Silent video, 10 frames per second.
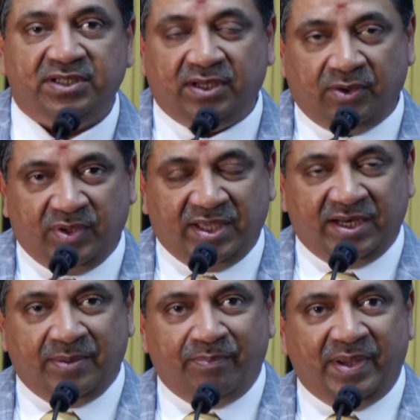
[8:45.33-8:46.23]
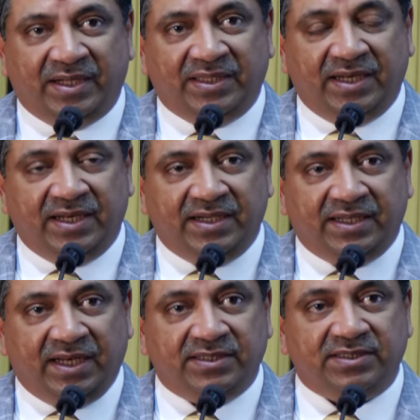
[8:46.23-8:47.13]
Now we can embed that
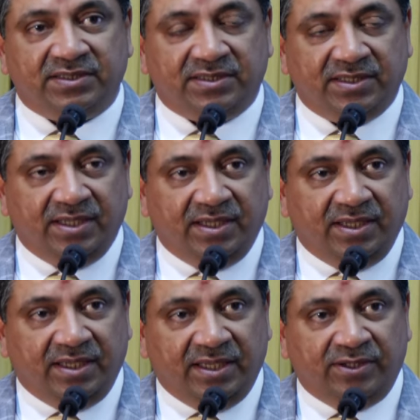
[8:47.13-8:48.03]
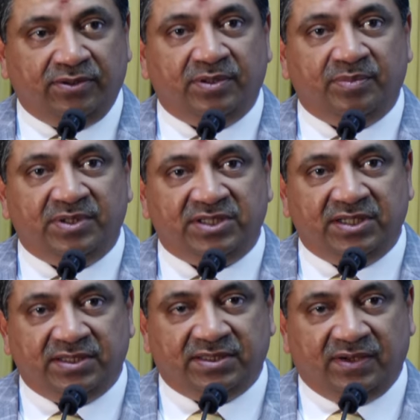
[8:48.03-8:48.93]
intelligence into the machine itself.